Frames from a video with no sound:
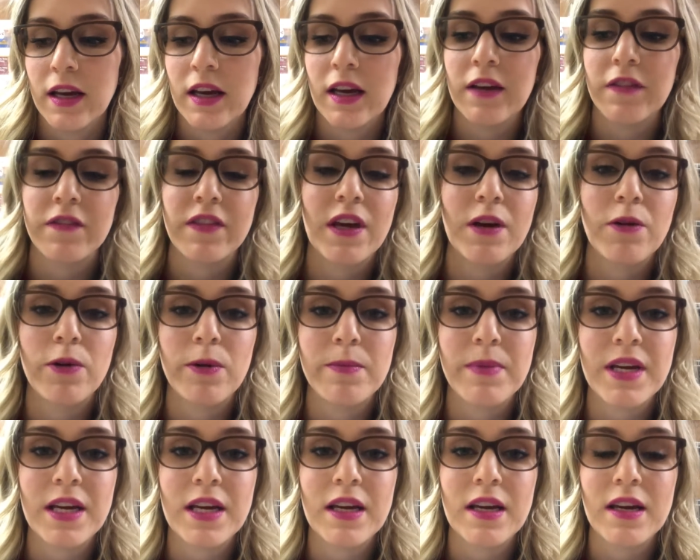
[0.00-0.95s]
if they would
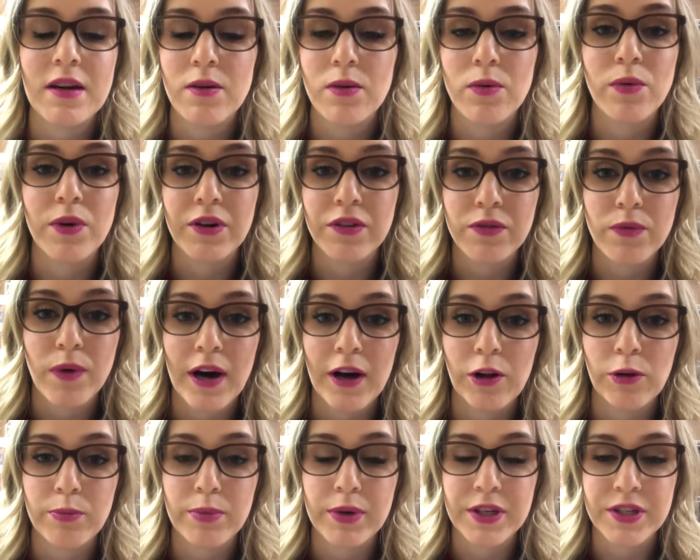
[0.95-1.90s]
be
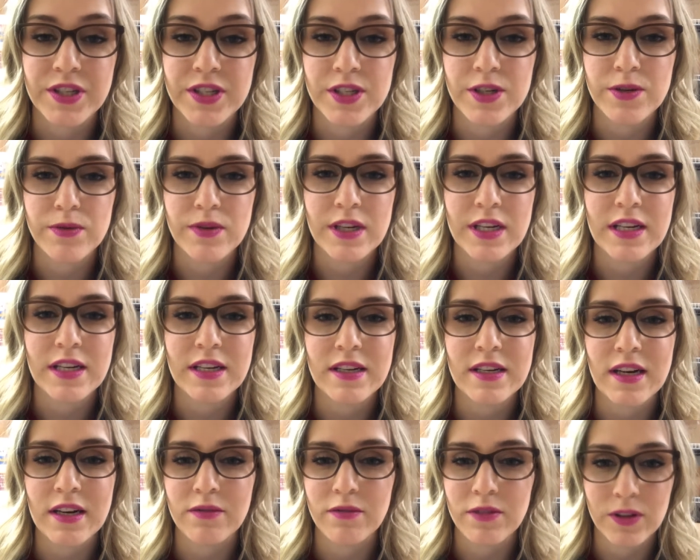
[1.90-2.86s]
worthwhile
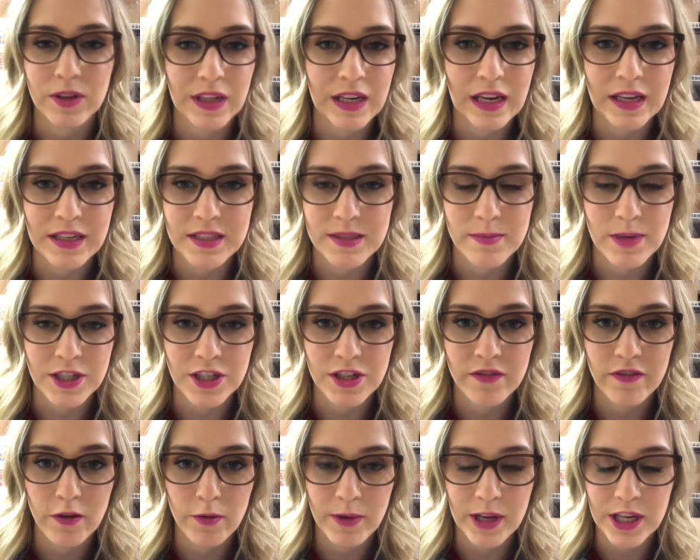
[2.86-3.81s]
pursuing, and really get as much
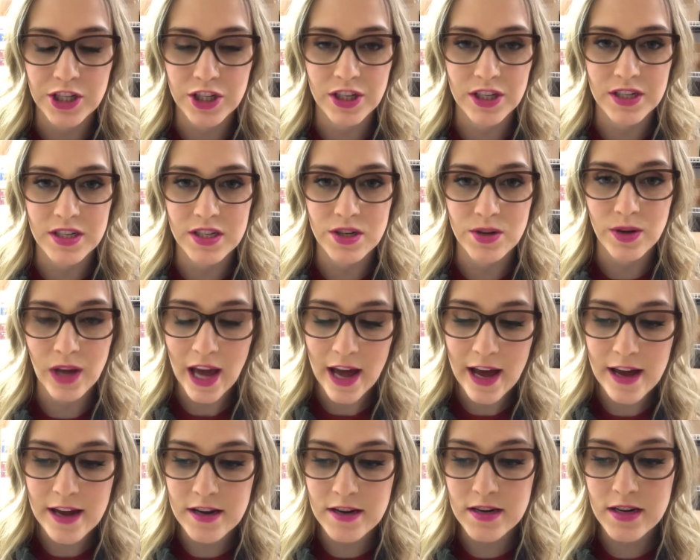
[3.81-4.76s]
information as you
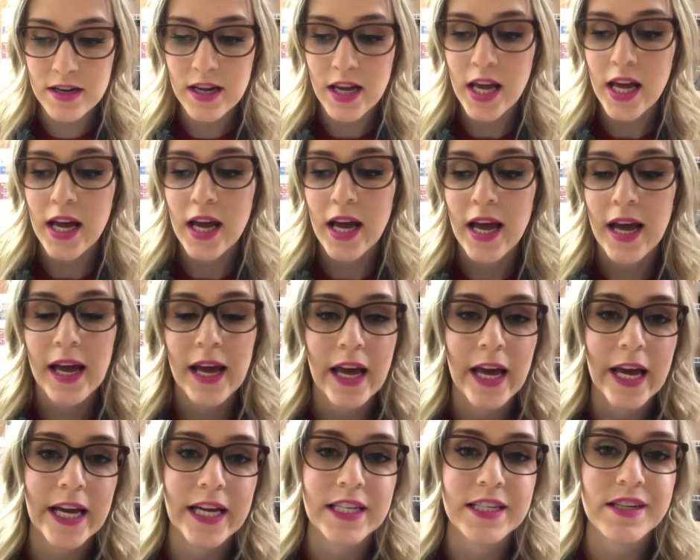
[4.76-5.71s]
can.
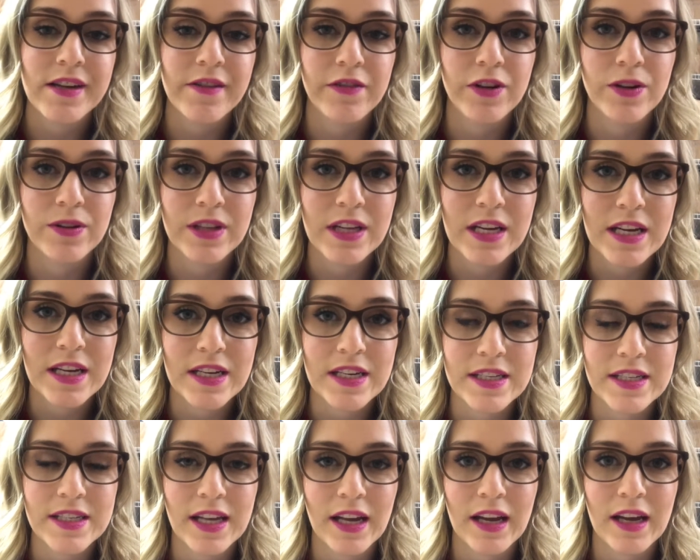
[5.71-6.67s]
And if your lead
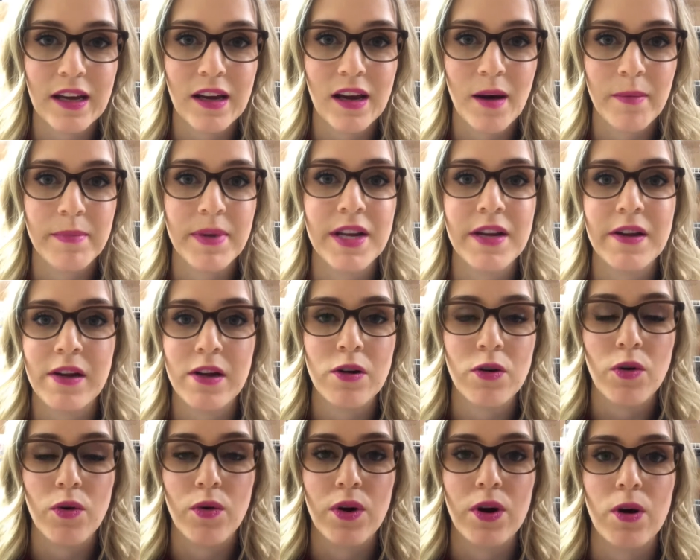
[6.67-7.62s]
is a company
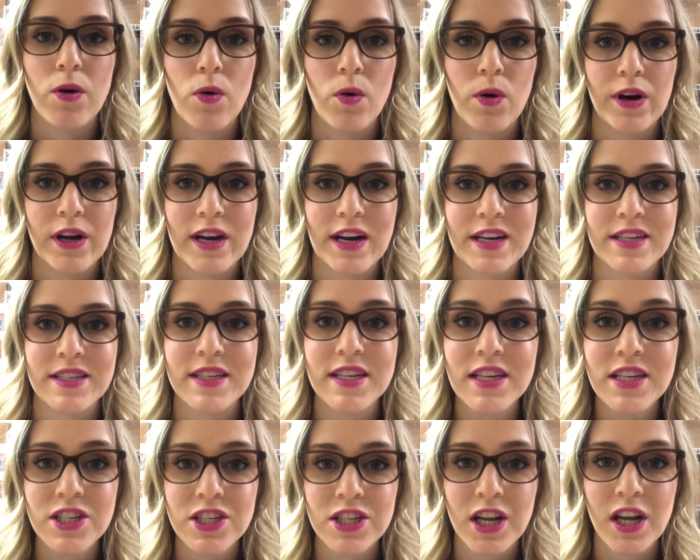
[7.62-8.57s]
or
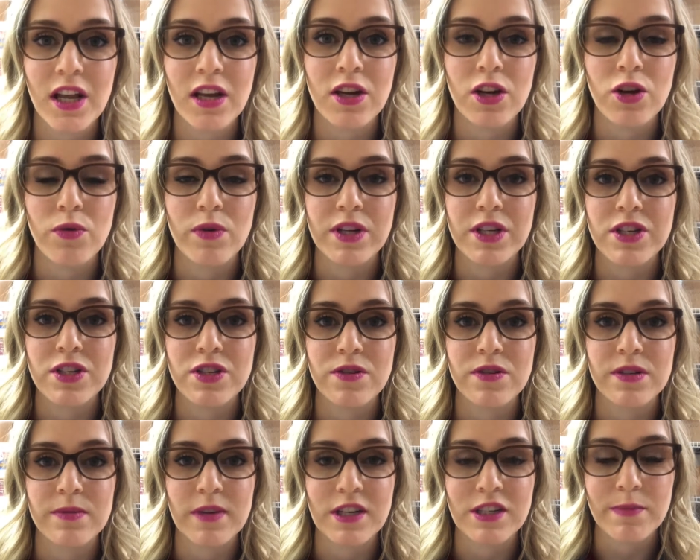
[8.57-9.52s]
organization, you want to
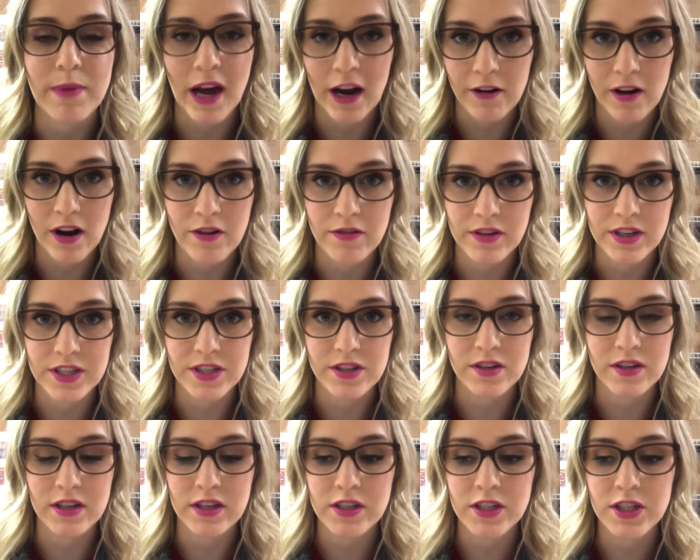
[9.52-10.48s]
do as much background
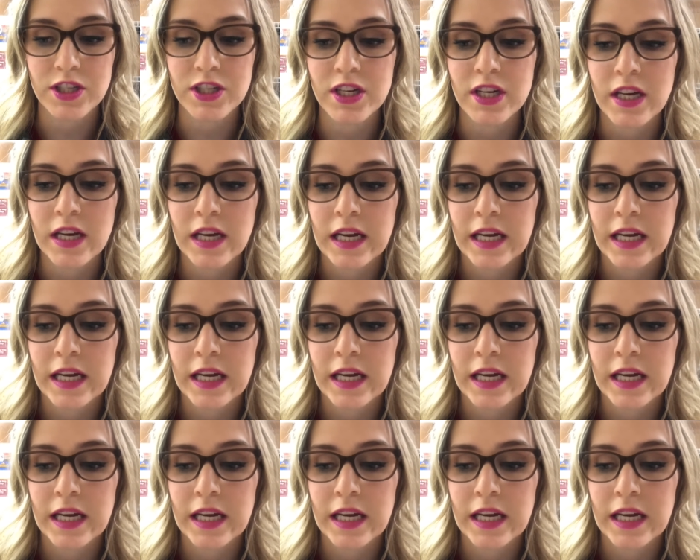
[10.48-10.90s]
research